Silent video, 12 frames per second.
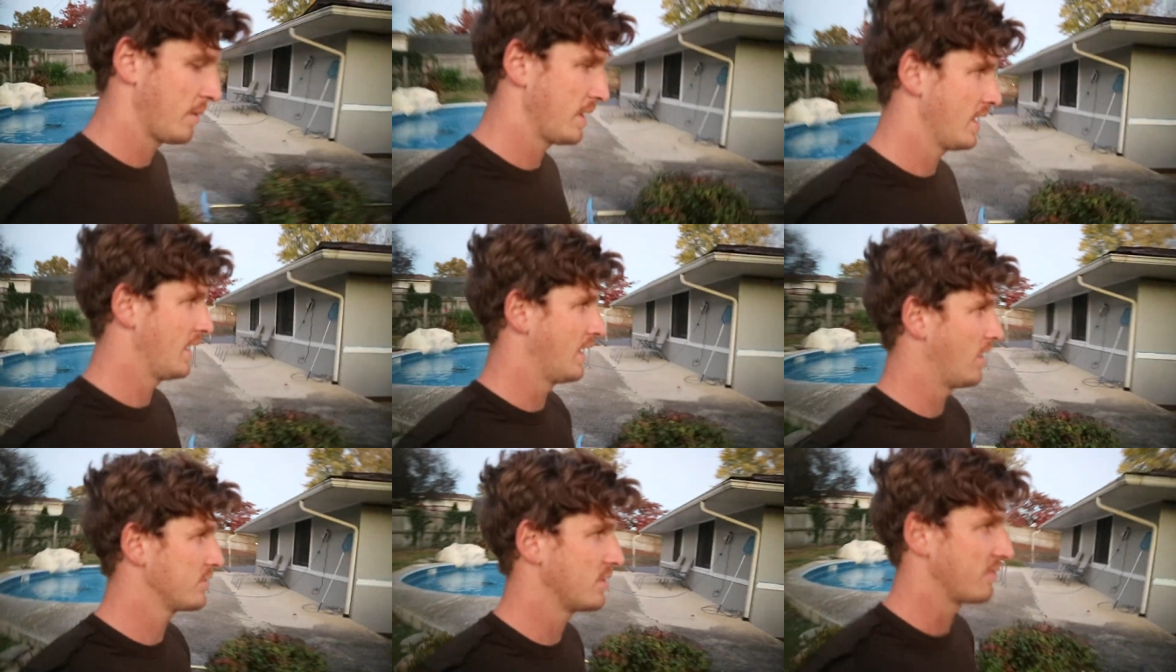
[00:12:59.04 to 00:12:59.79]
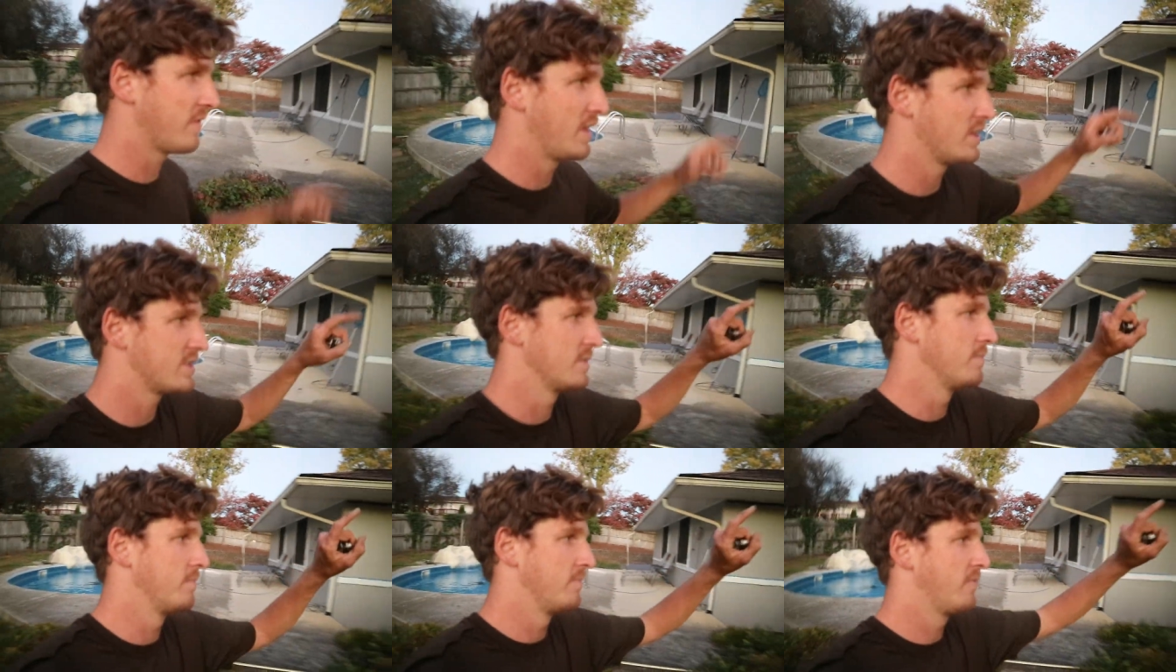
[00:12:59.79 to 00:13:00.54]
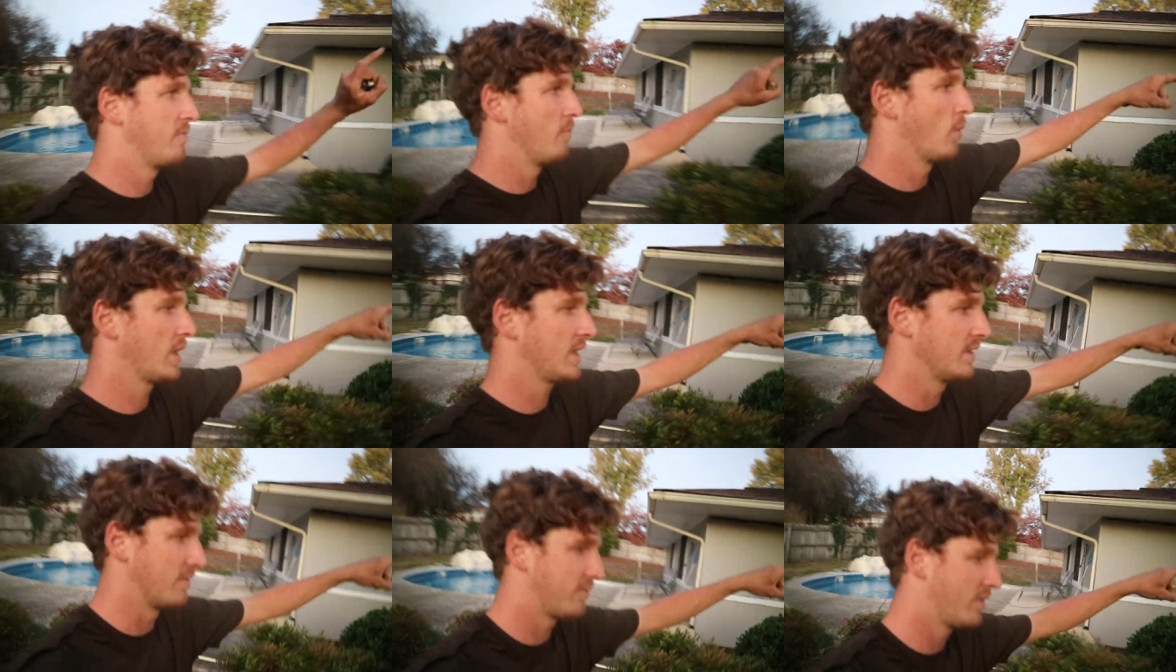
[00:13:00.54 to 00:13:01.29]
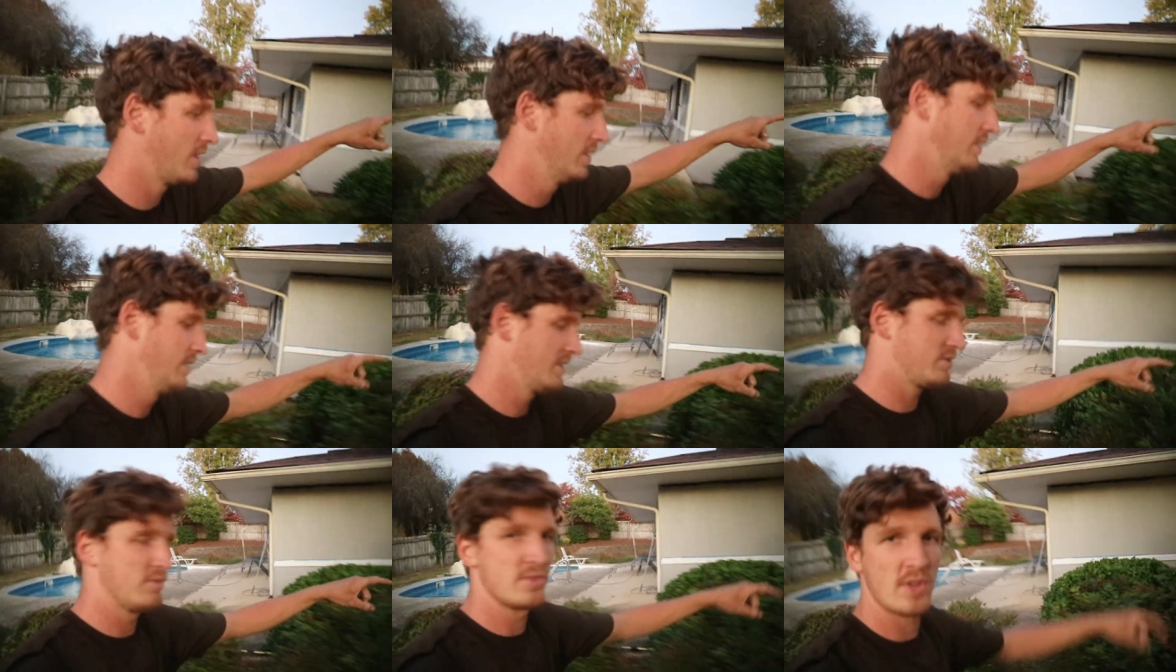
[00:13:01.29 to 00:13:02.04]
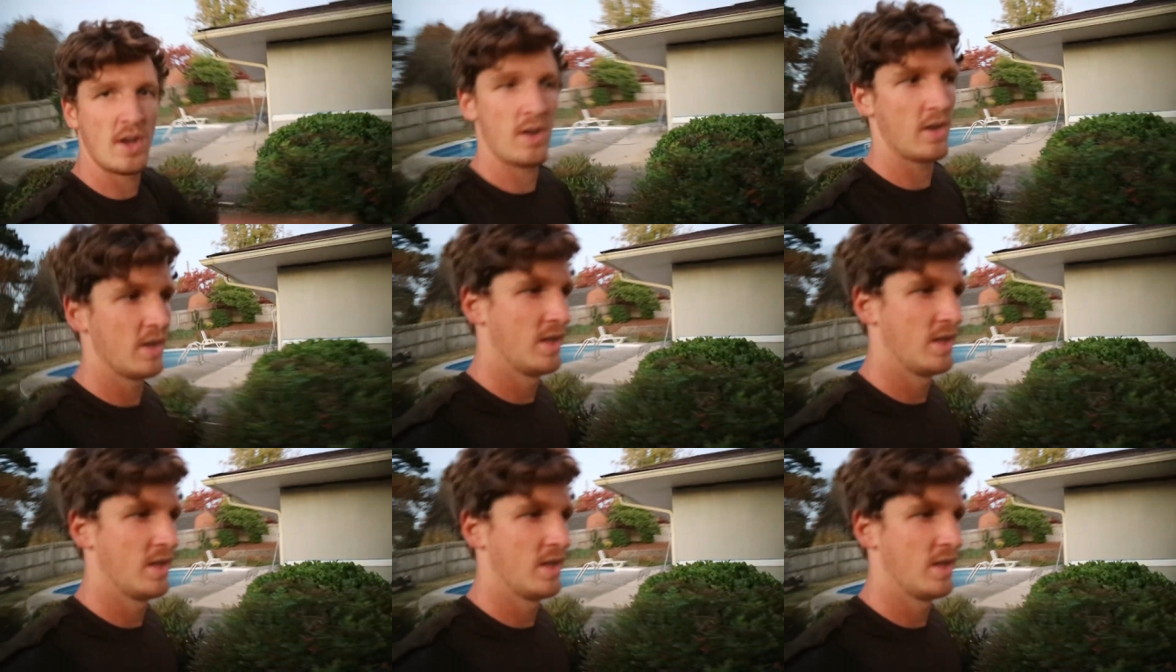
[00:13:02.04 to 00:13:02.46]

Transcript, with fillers: yeah, we also finished some work in the front, as you saw. Got